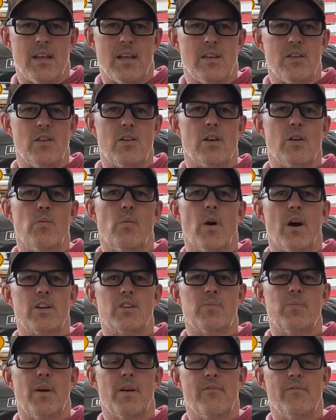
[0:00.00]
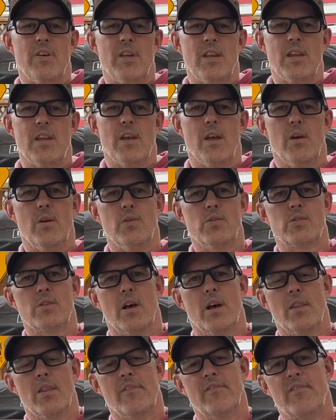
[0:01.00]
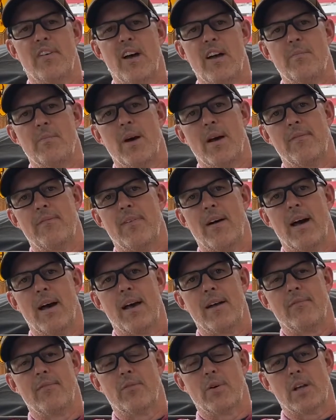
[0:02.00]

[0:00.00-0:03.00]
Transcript: And you can watch my videos on the 5x5